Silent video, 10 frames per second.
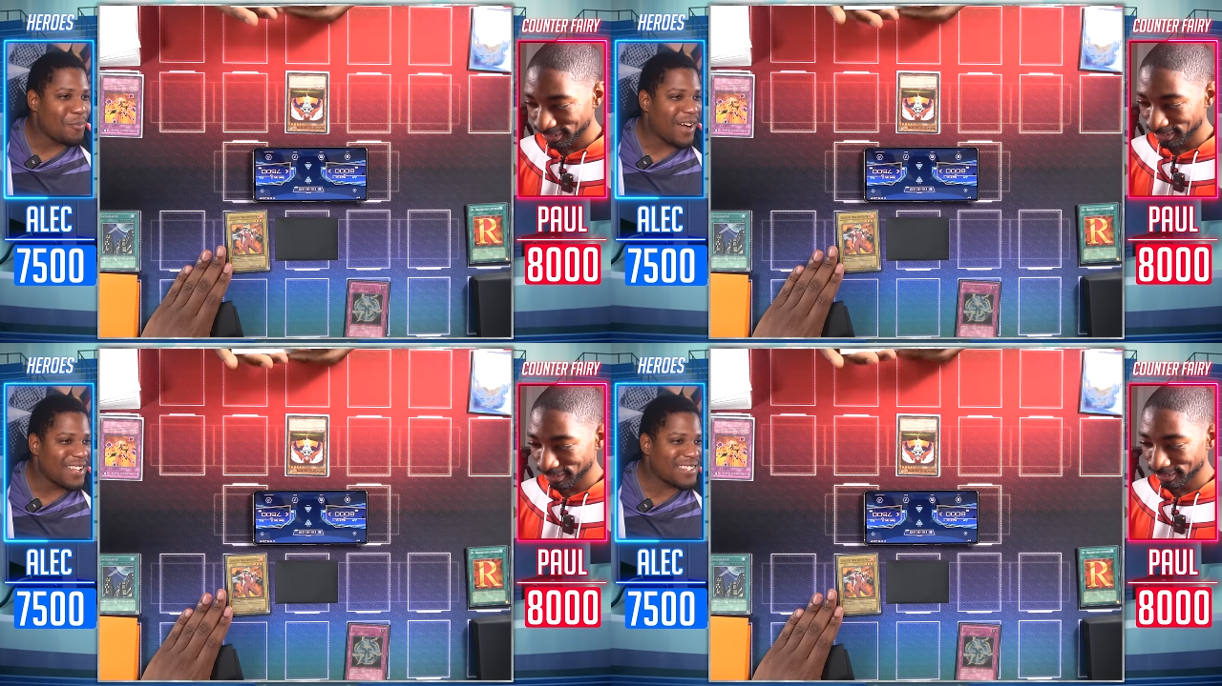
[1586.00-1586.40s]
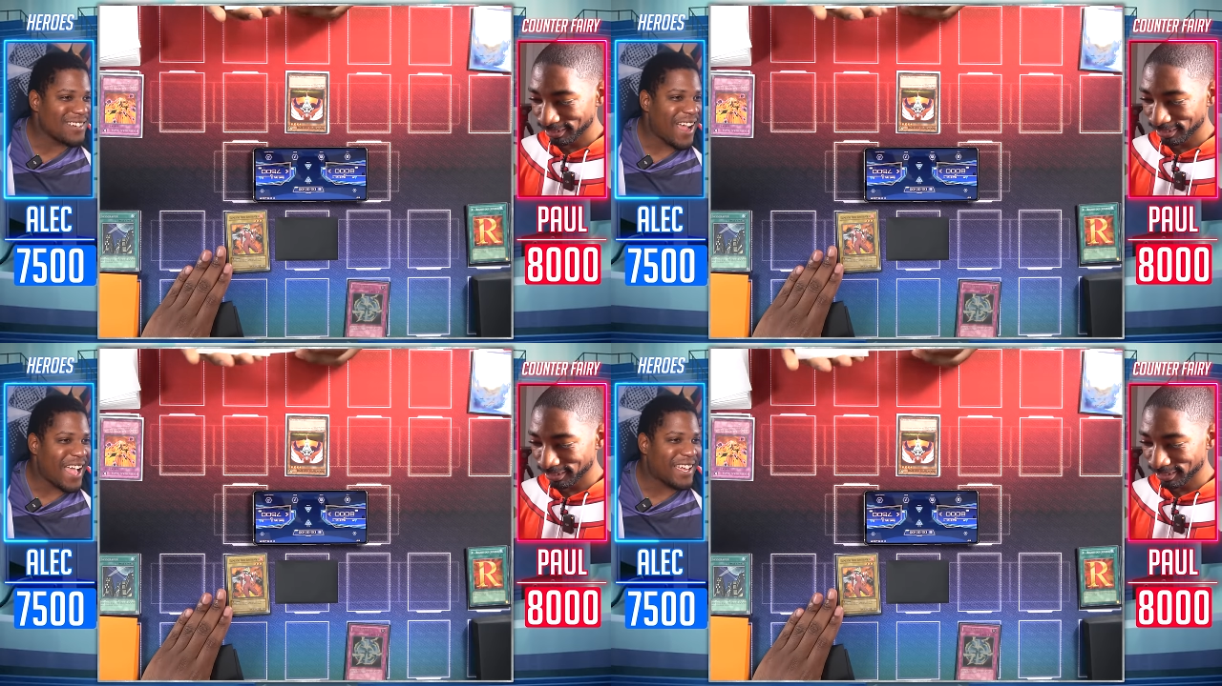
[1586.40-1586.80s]

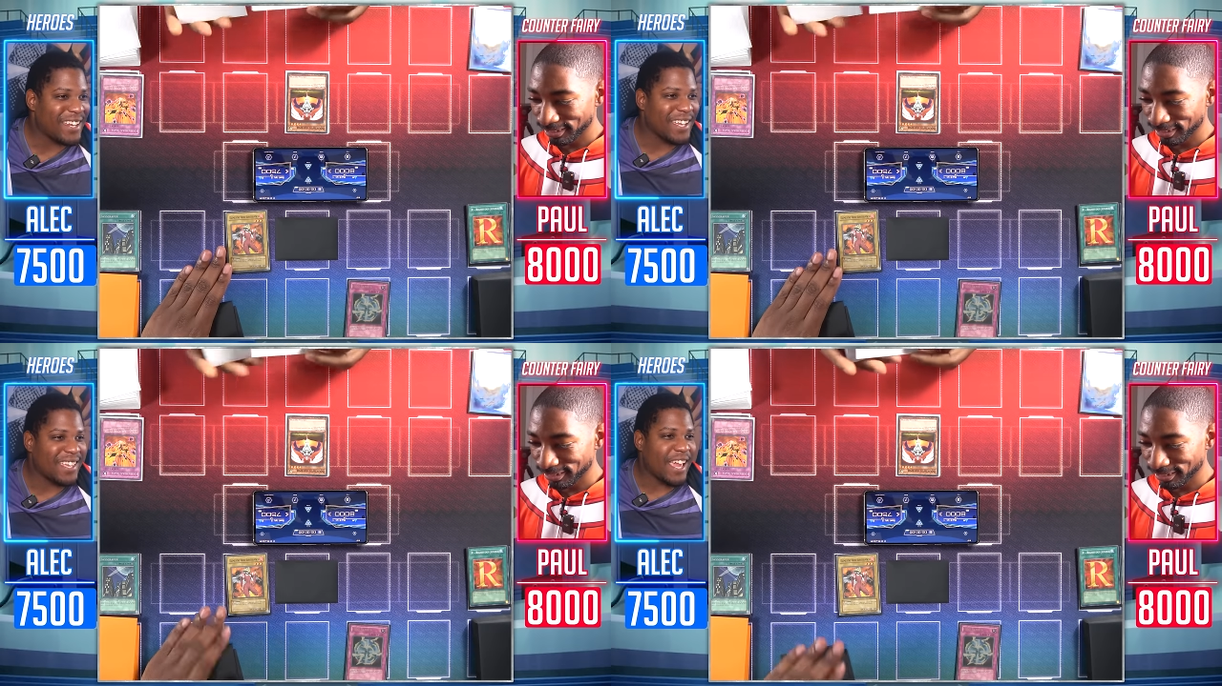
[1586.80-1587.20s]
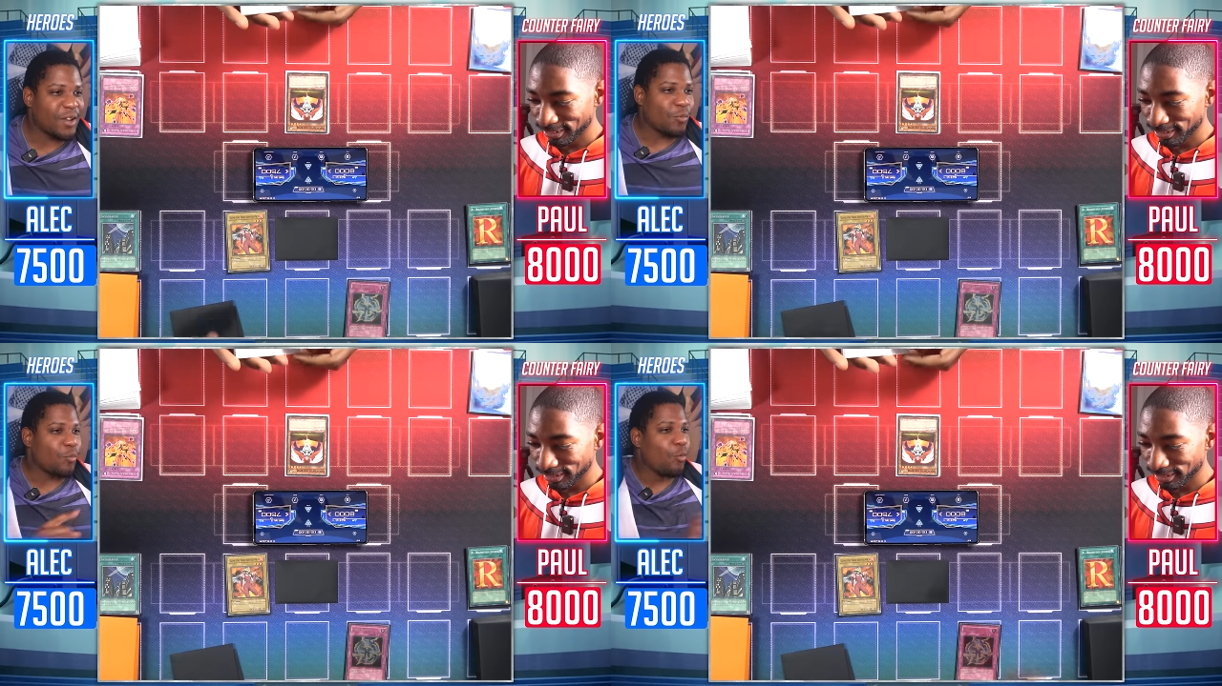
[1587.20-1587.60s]
Speaker 1: monster, I can
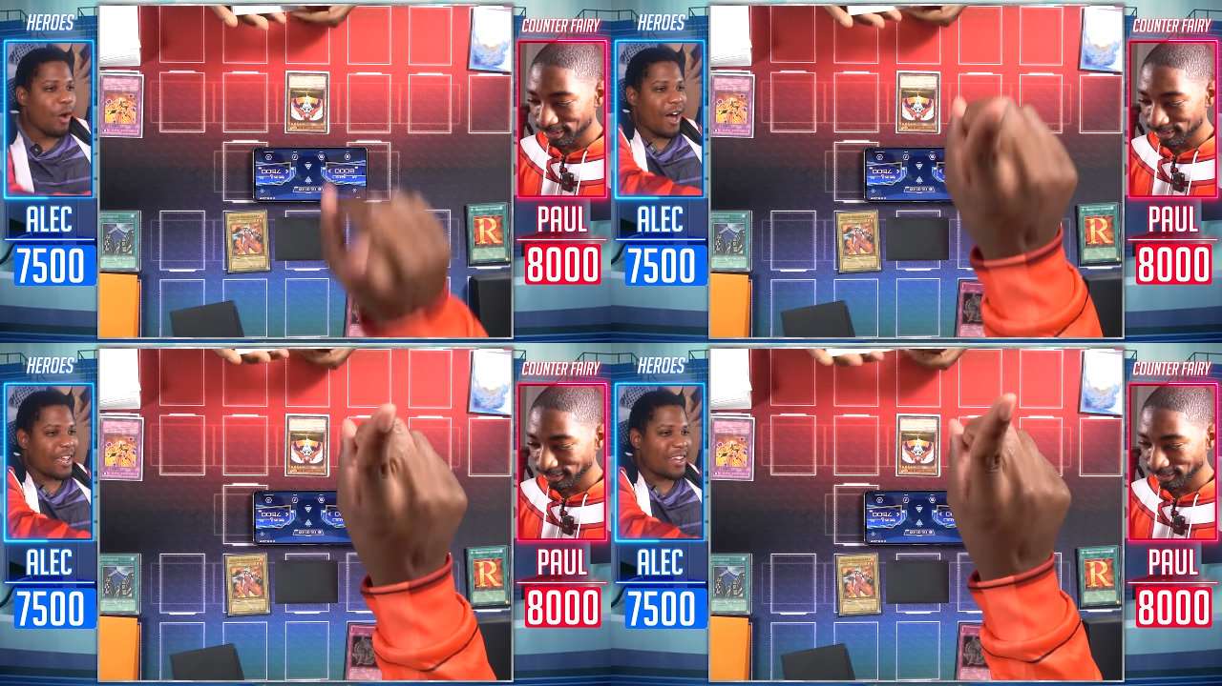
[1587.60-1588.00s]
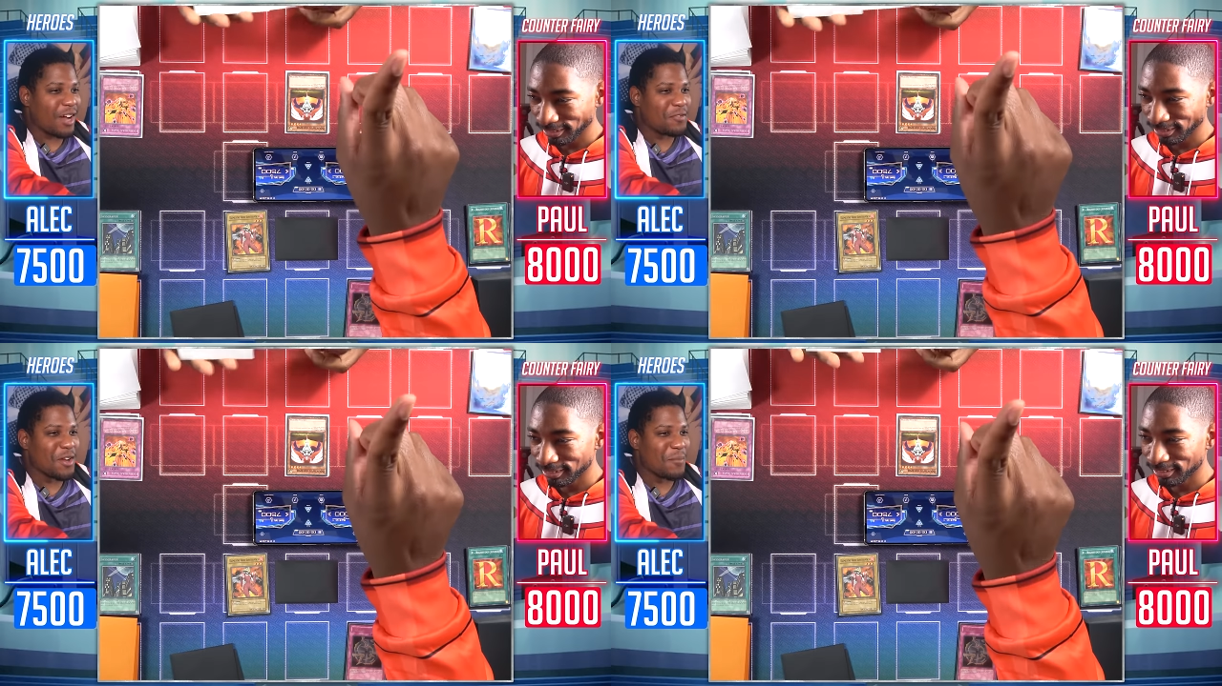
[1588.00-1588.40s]
negate one
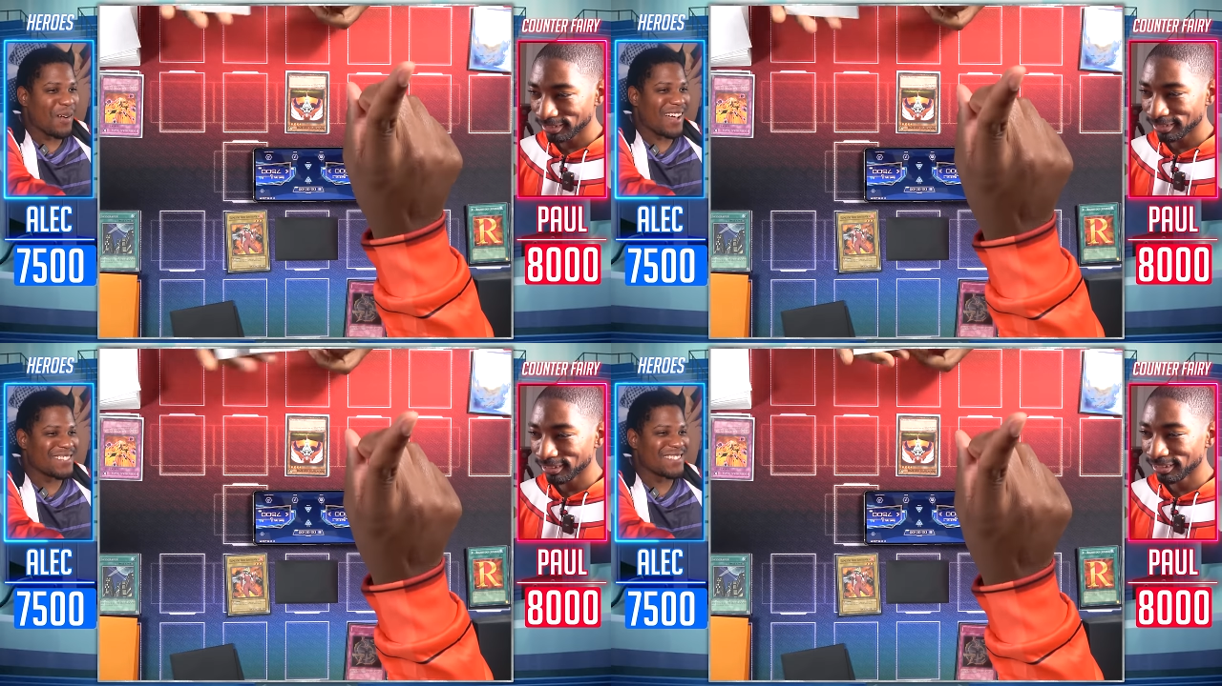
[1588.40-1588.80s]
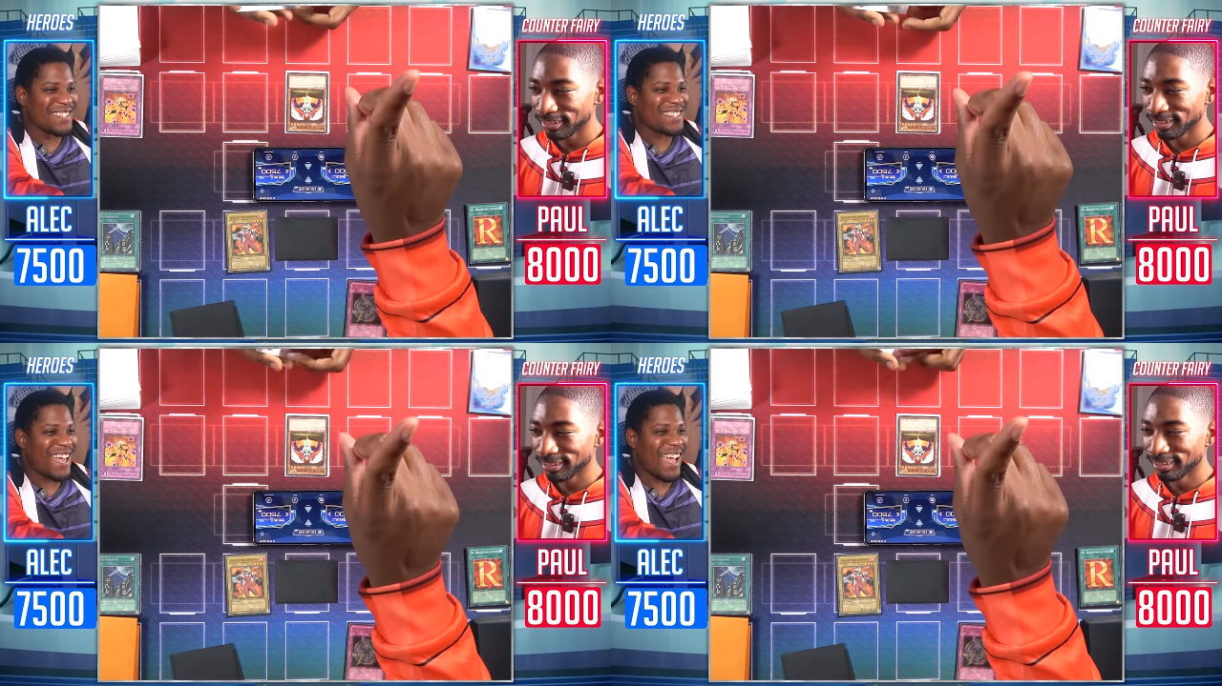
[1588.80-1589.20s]
of your
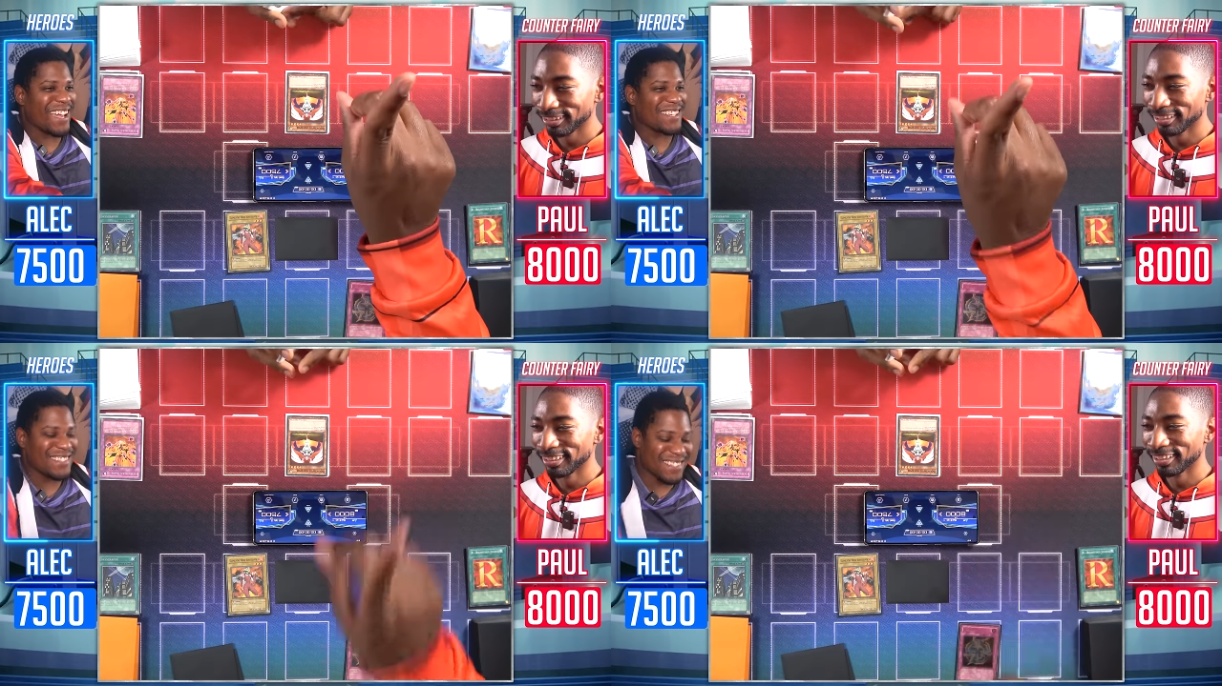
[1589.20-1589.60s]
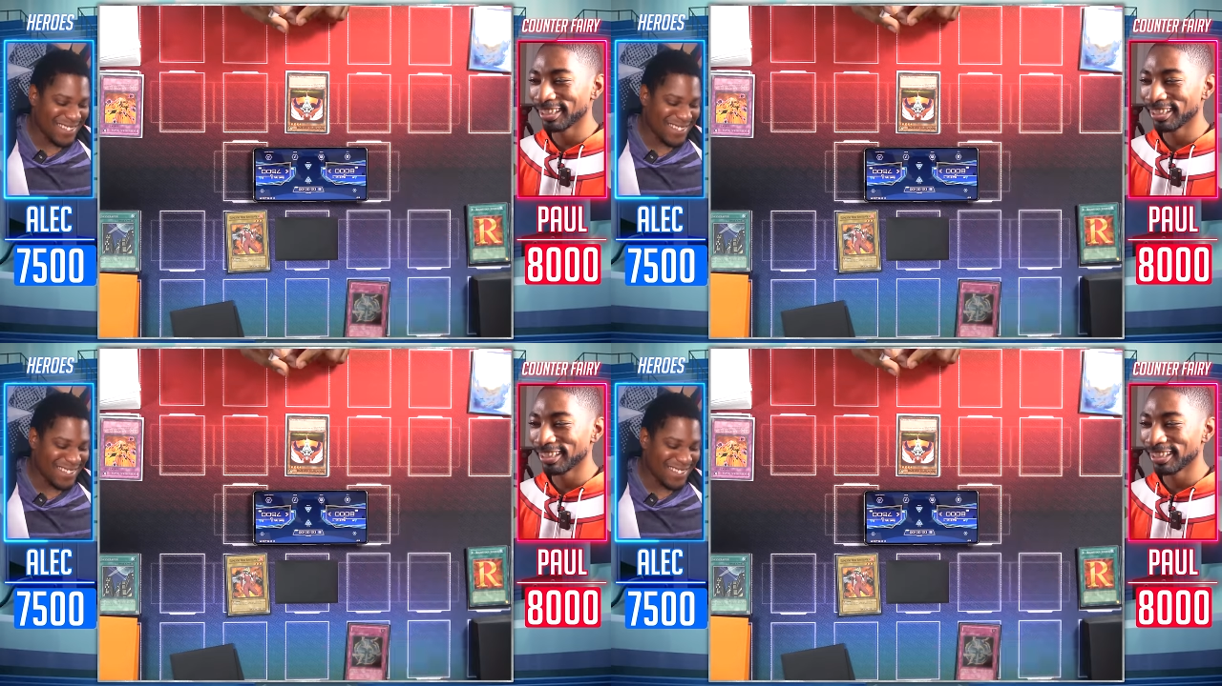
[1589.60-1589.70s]
monster's attacks.